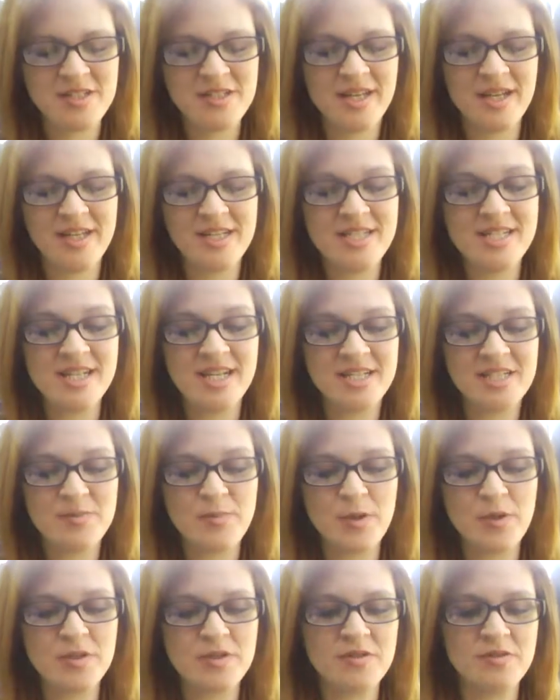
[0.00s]
idea, I
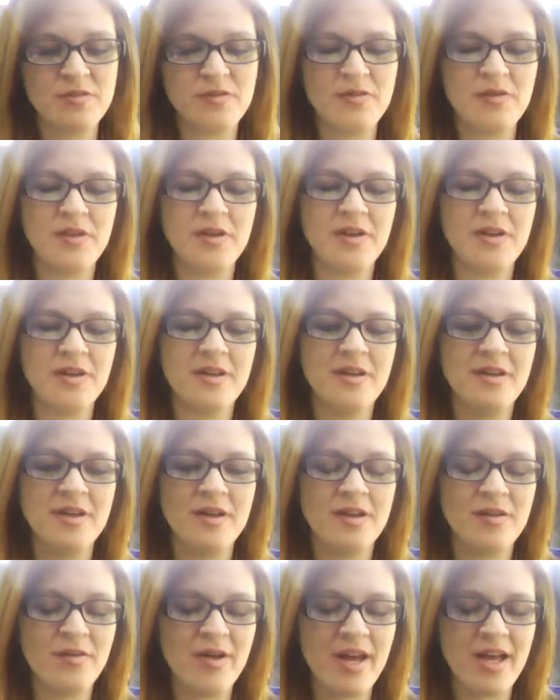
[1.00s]
suppose,
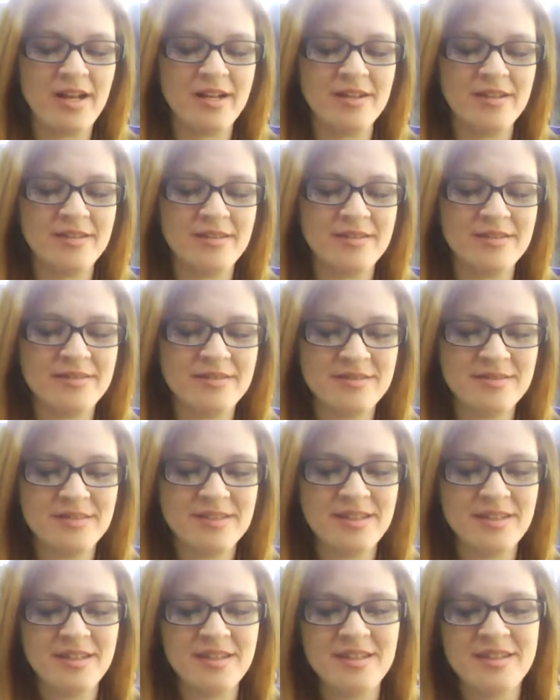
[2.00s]
of how to
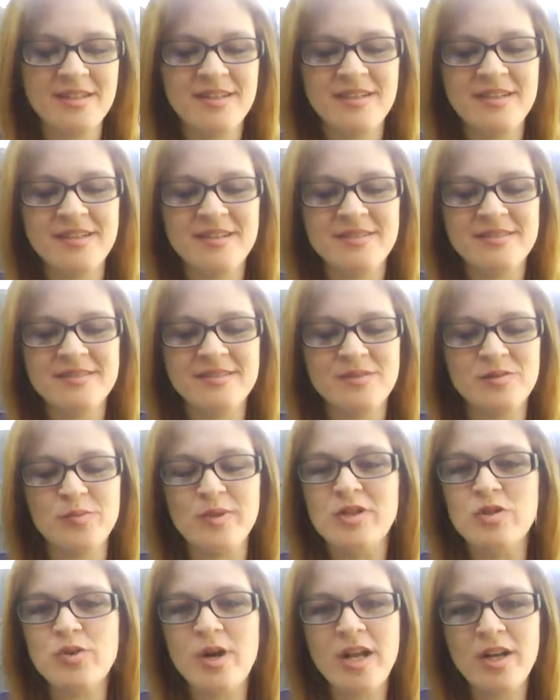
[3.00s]

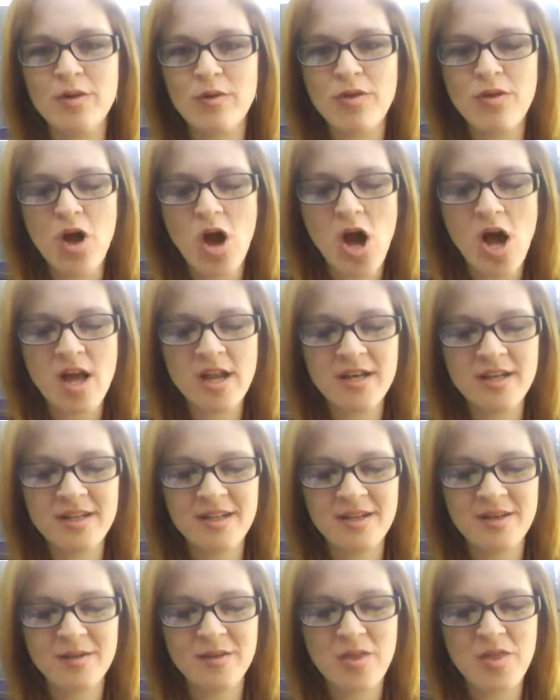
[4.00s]
retrain your thought,
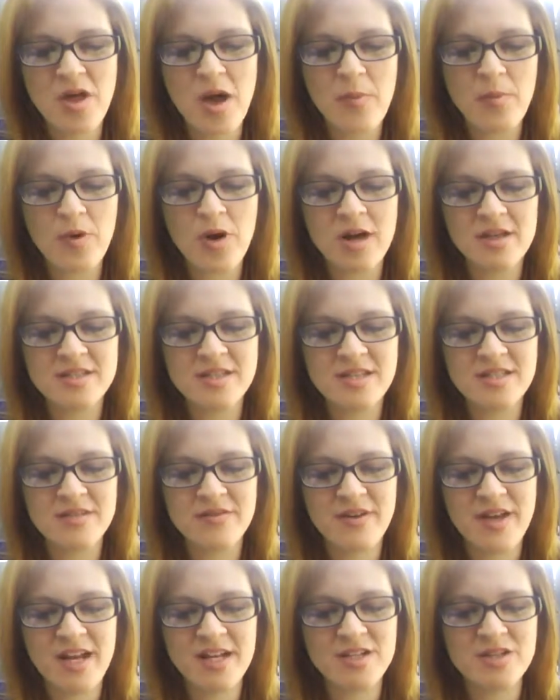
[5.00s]
you know, the thought process
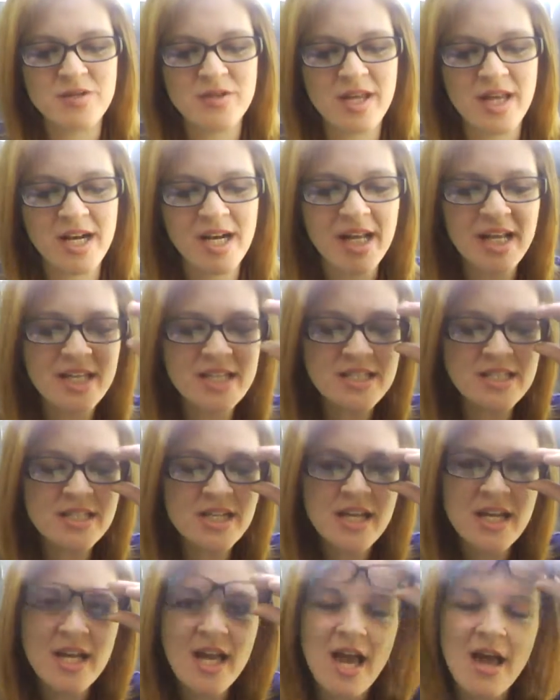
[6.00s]
of how to do that. And I guess
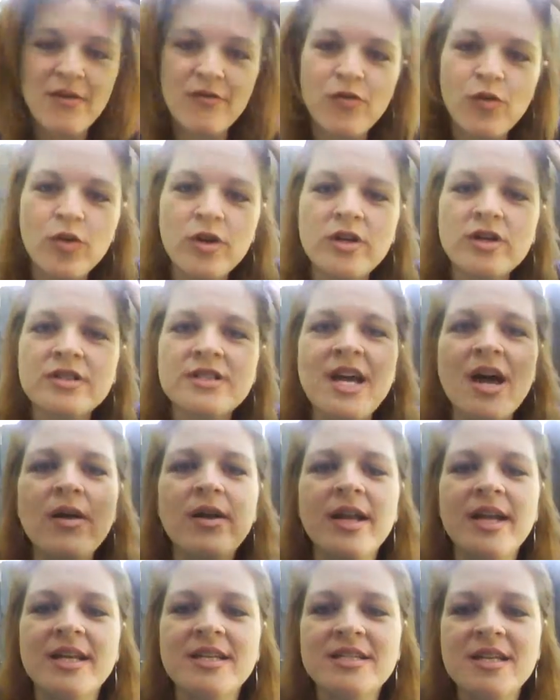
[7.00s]
4 years out,
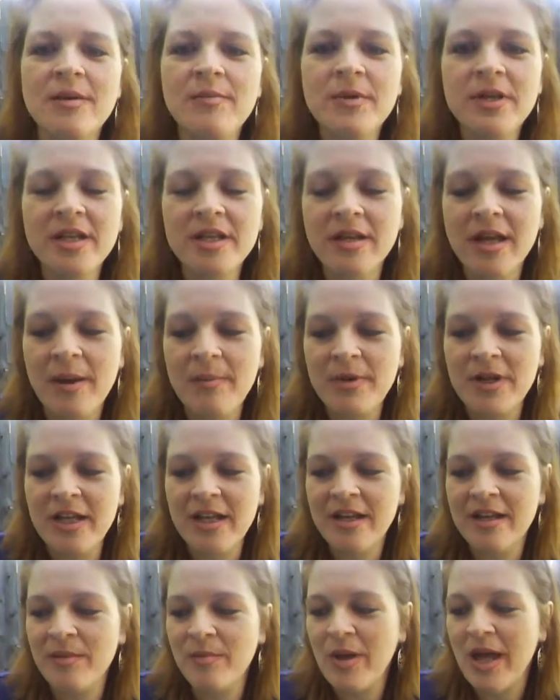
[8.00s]
I guess I'm
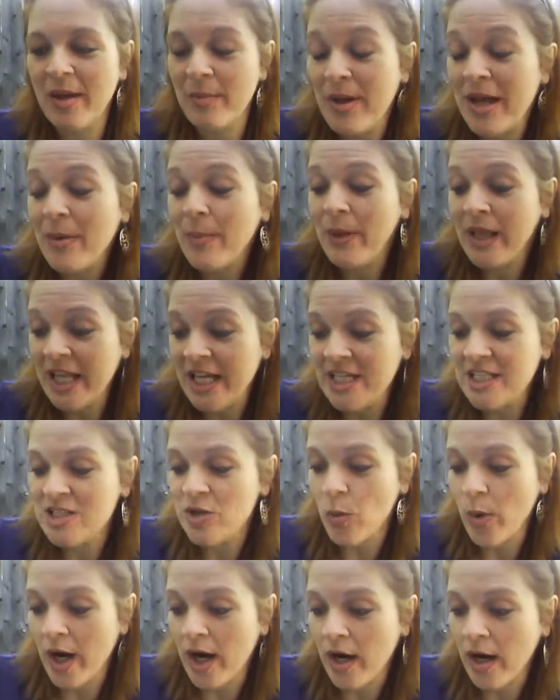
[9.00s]
at a place
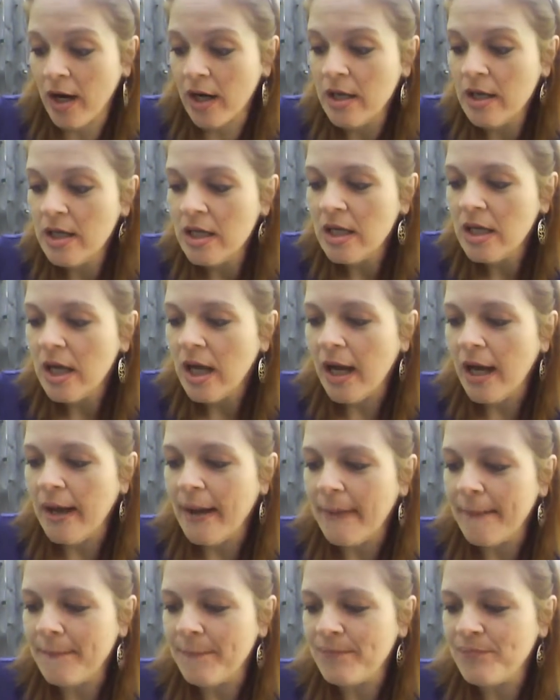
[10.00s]
where
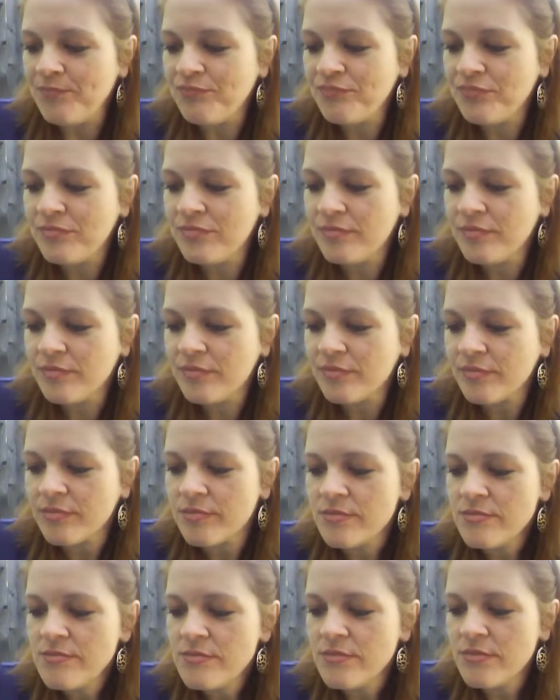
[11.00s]

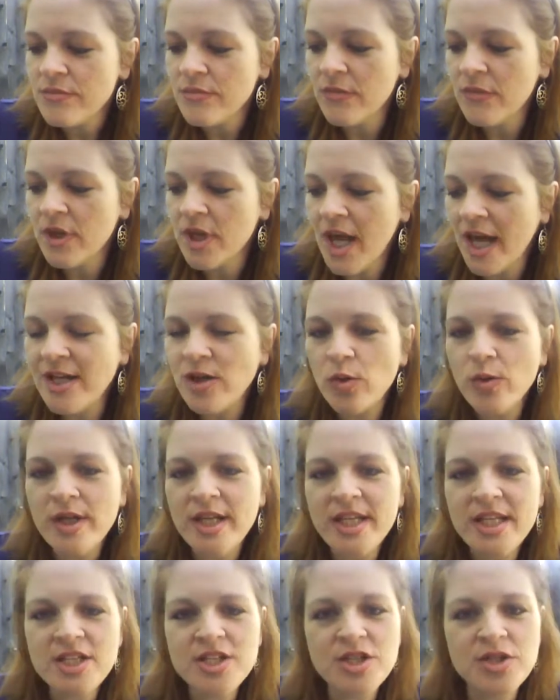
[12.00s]
I don't
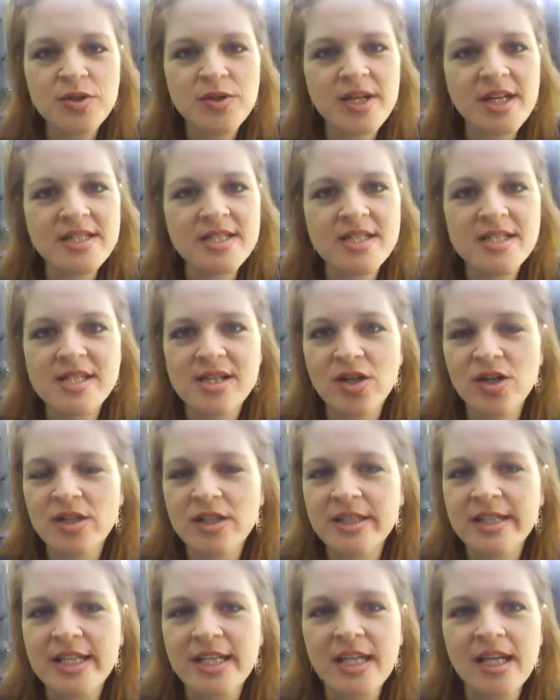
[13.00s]
need to
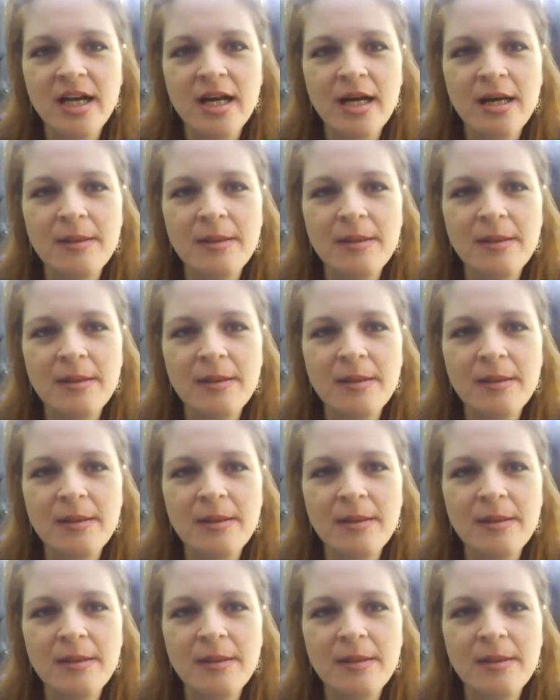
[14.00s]
necessarily